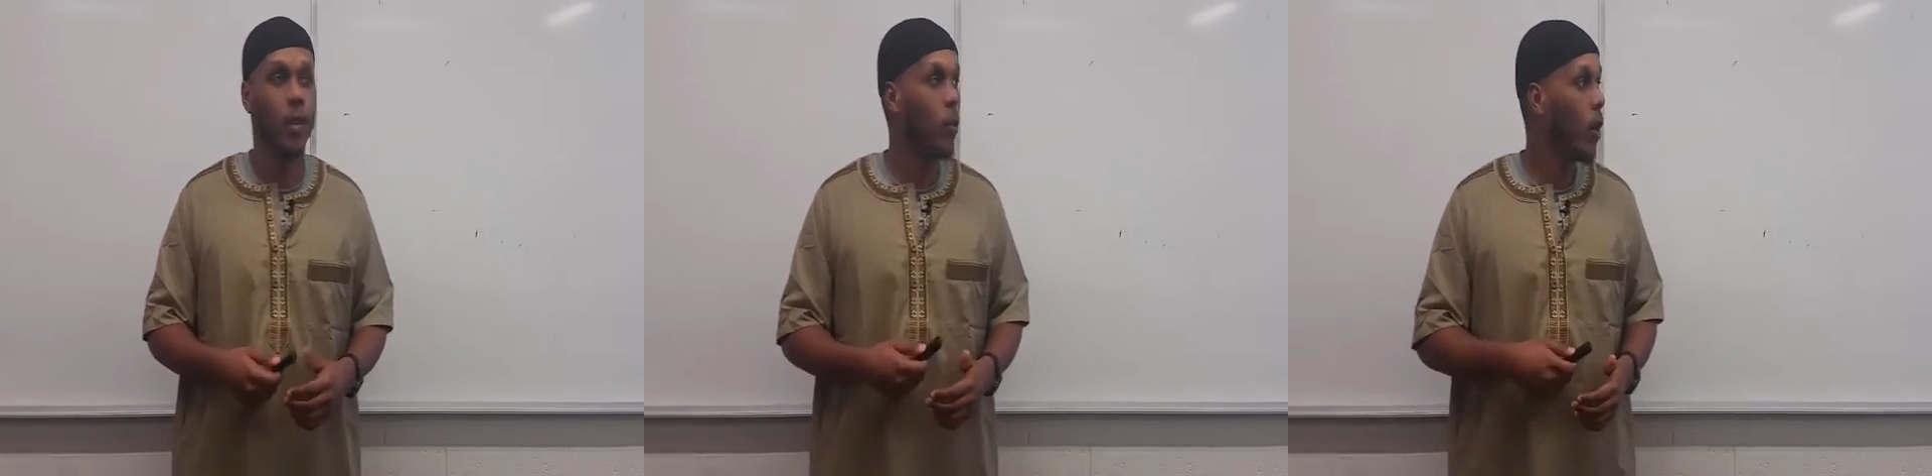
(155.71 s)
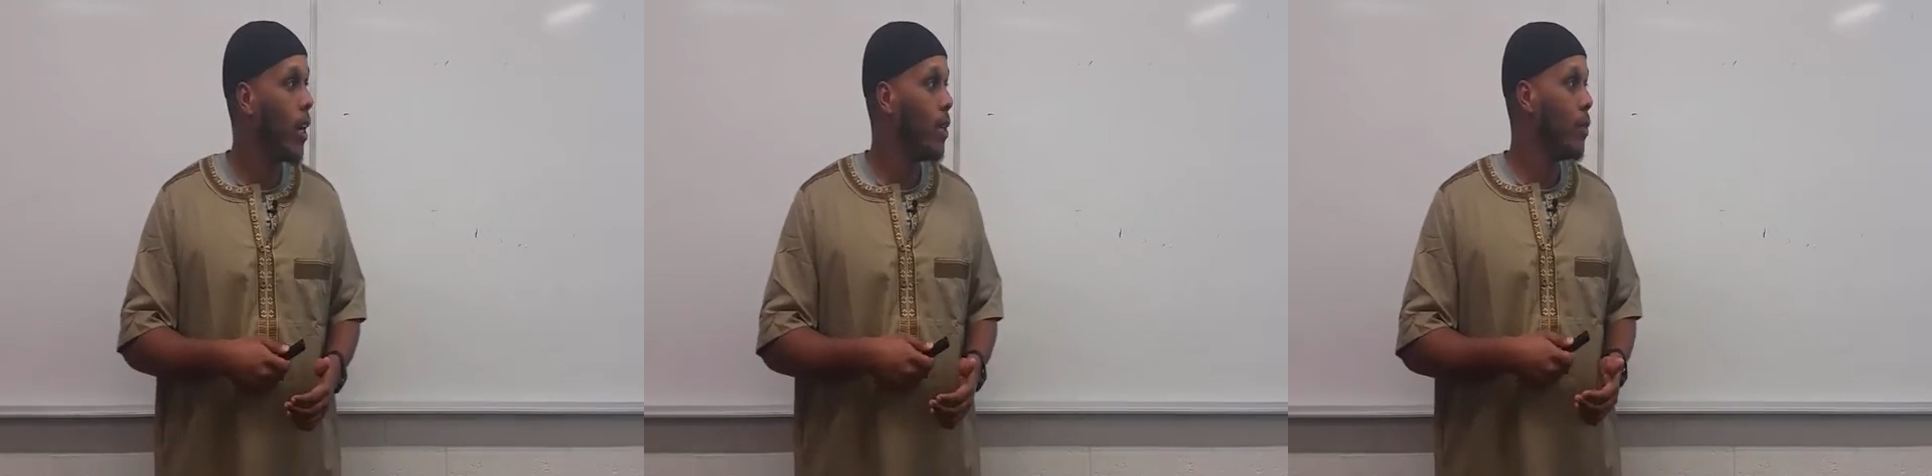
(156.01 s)

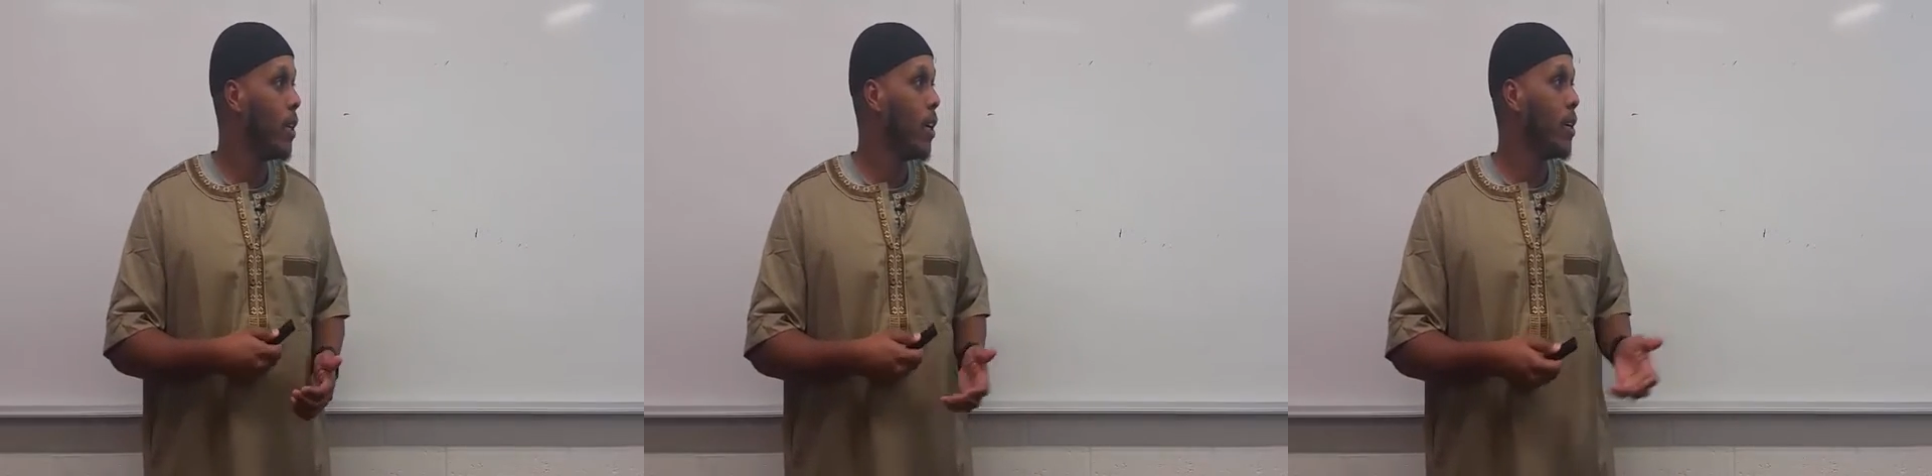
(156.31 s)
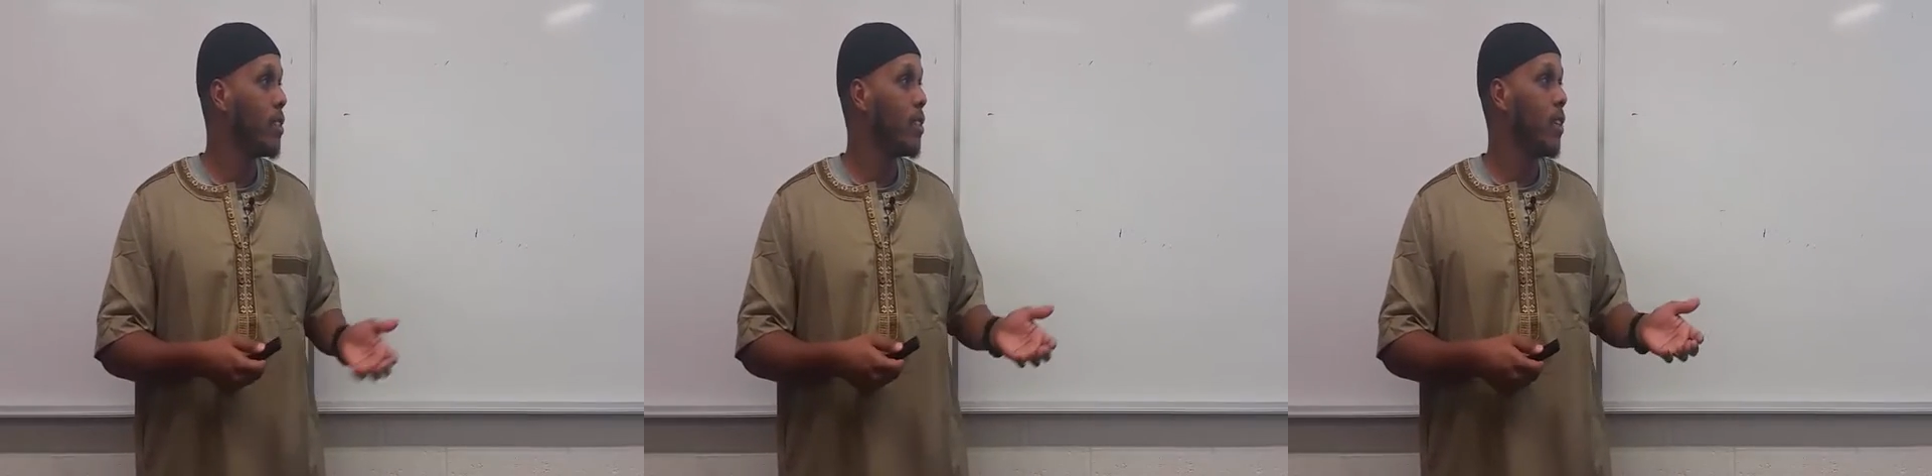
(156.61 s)
Why?
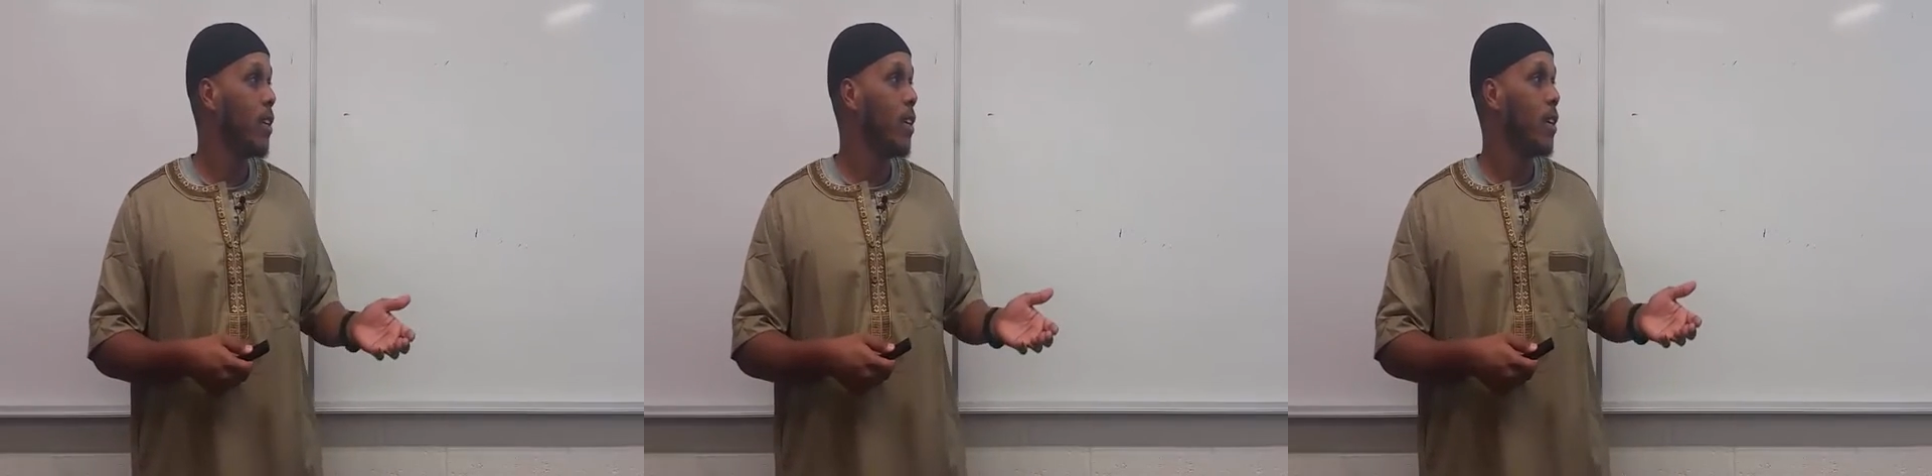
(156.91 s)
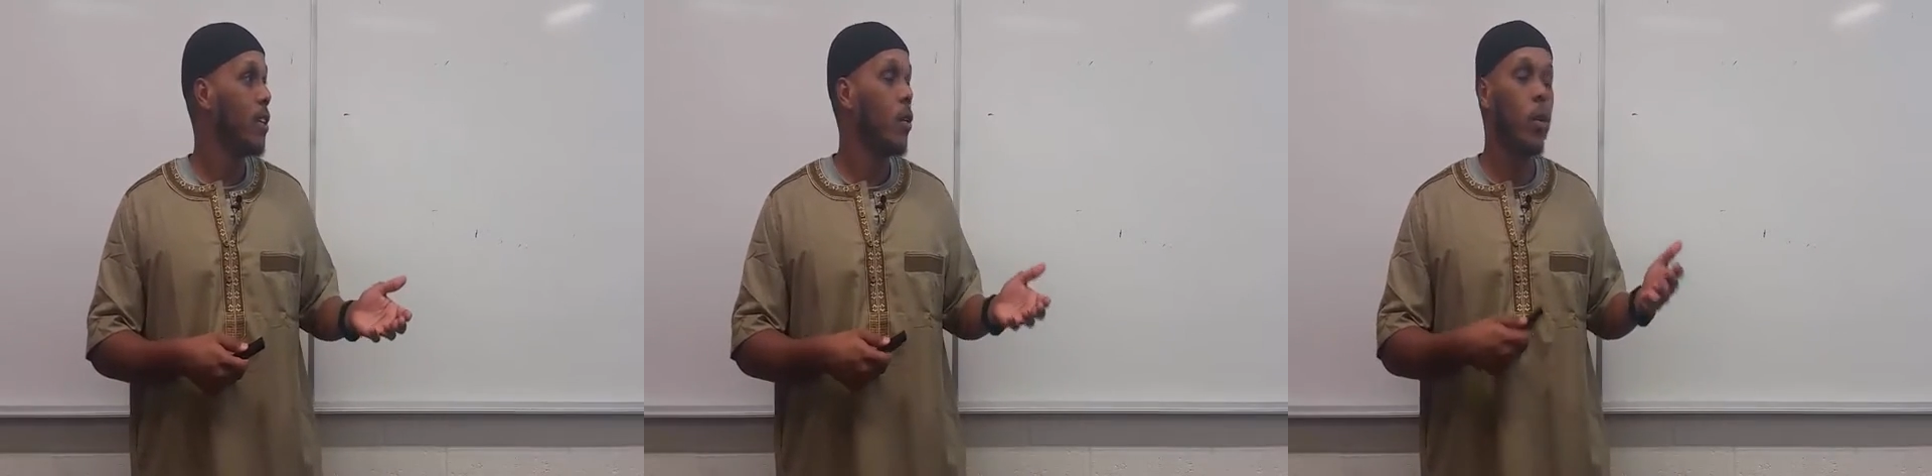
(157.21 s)
Because
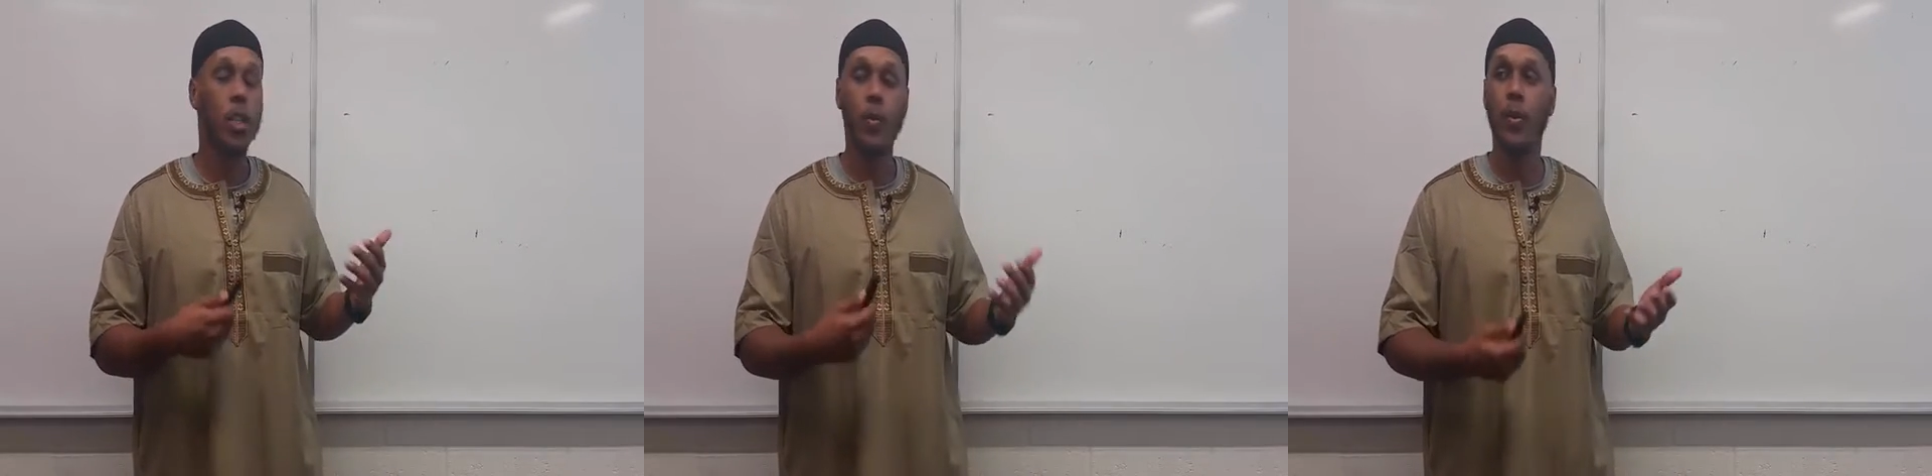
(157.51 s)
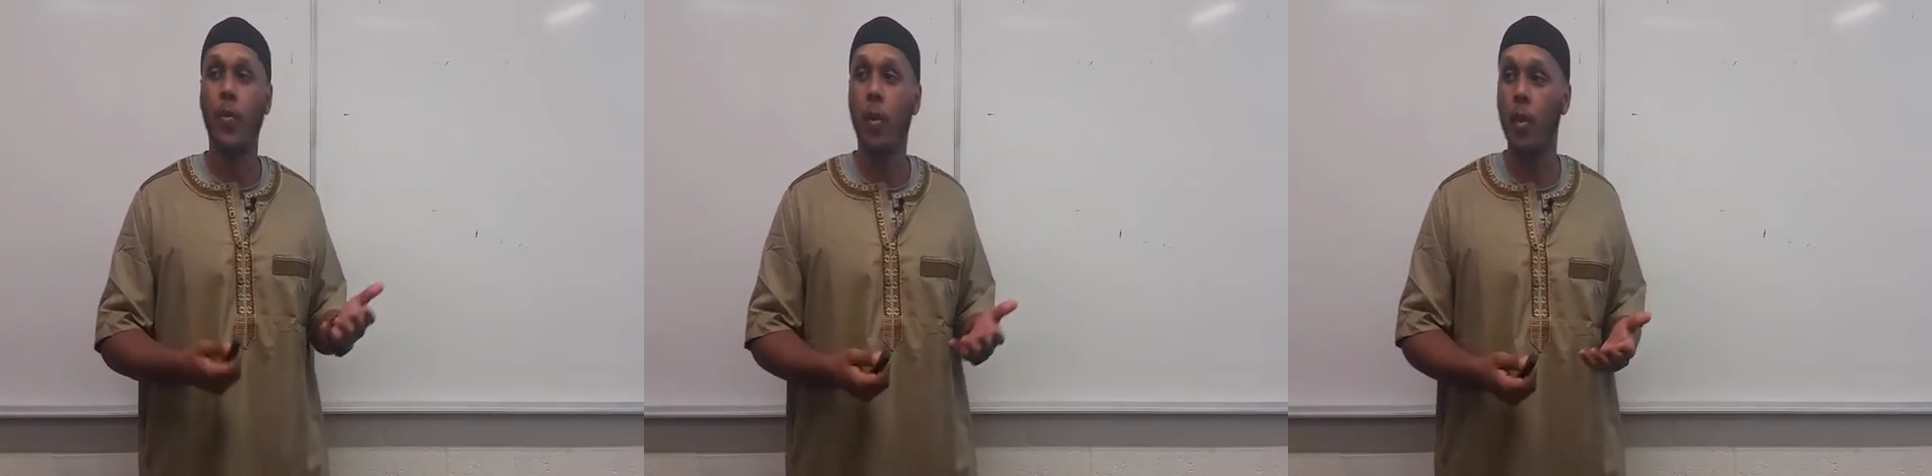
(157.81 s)
the words
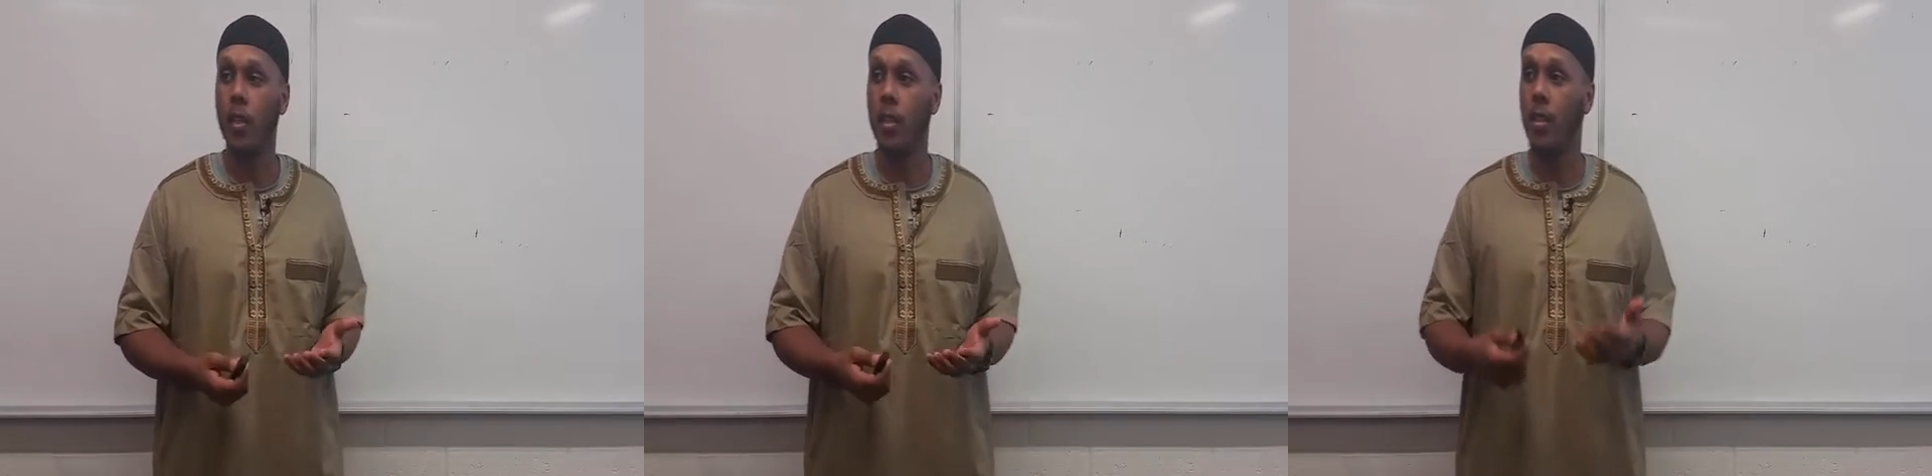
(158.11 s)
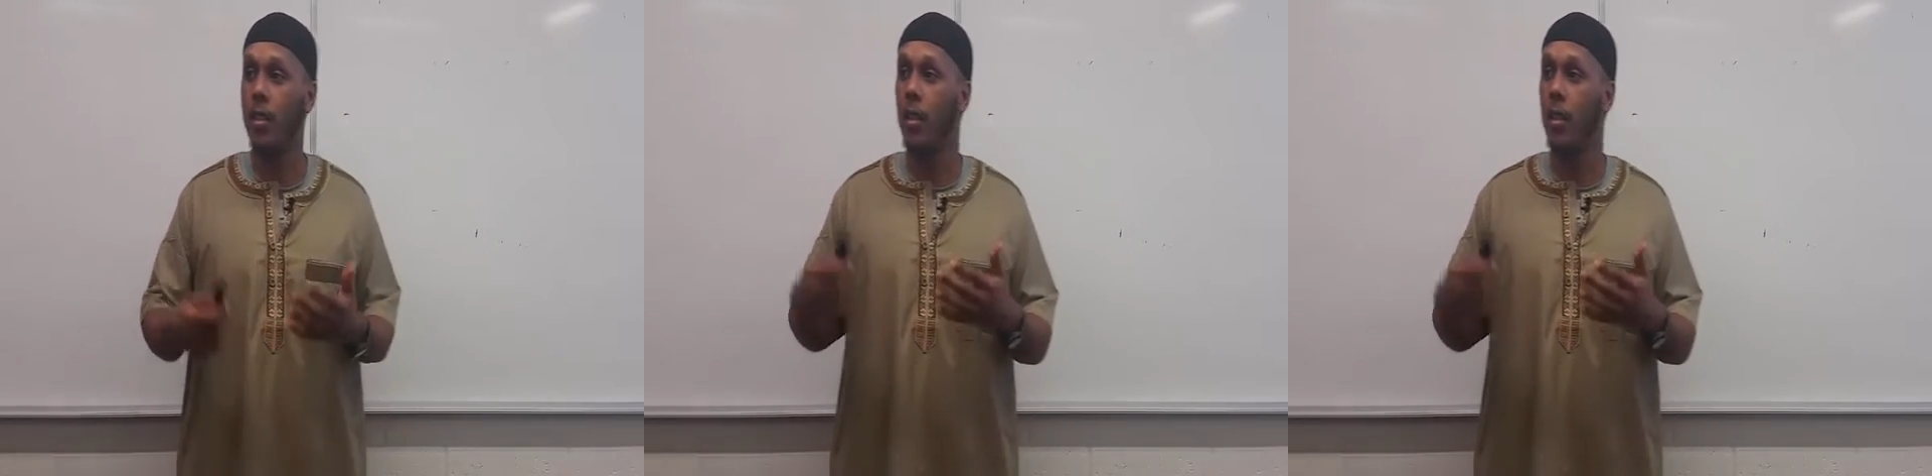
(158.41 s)
before it